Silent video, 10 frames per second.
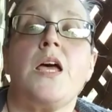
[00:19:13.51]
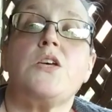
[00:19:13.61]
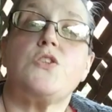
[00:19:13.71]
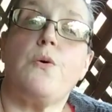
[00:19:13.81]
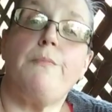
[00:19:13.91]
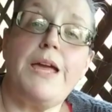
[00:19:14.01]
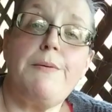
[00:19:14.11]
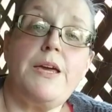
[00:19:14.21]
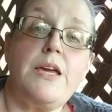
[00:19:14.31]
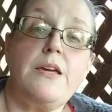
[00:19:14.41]
So
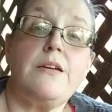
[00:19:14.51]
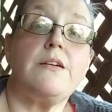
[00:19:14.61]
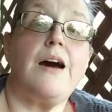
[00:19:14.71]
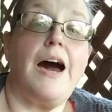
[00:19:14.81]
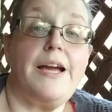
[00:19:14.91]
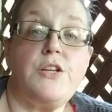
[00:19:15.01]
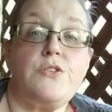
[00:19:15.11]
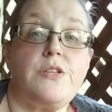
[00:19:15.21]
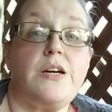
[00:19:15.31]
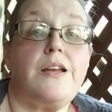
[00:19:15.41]
maybe I can
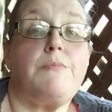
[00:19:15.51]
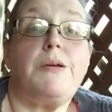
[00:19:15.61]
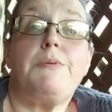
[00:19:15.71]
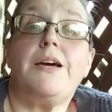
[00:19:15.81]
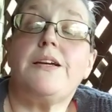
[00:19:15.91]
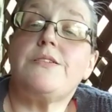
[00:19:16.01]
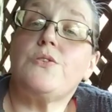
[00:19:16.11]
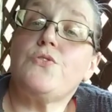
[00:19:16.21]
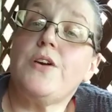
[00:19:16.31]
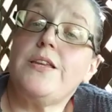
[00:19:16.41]
do that, and maybe I can
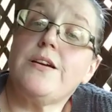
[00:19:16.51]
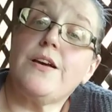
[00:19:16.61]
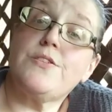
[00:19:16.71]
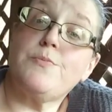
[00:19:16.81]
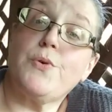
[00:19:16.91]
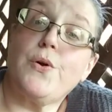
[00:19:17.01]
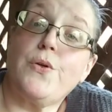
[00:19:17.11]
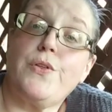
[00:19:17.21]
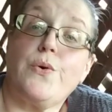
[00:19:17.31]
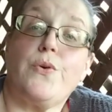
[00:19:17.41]
still try the custom
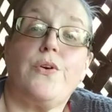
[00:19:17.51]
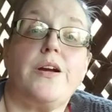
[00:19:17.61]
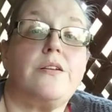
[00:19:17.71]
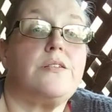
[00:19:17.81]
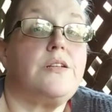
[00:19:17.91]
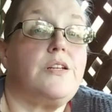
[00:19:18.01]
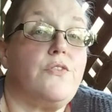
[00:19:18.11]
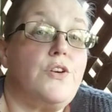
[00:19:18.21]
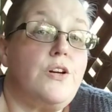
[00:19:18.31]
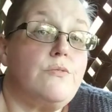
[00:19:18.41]
clothing ordering. You
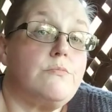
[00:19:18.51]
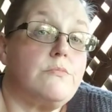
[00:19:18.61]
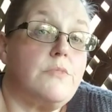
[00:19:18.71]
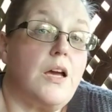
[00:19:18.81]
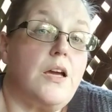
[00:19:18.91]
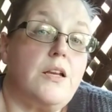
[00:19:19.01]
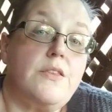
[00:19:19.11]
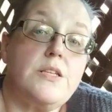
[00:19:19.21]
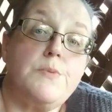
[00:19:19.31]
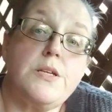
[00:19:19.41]
never know.
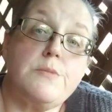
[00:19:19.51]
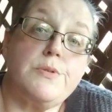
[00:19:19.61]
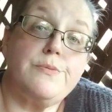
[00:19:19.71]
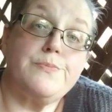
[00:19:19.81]
Anything's possible.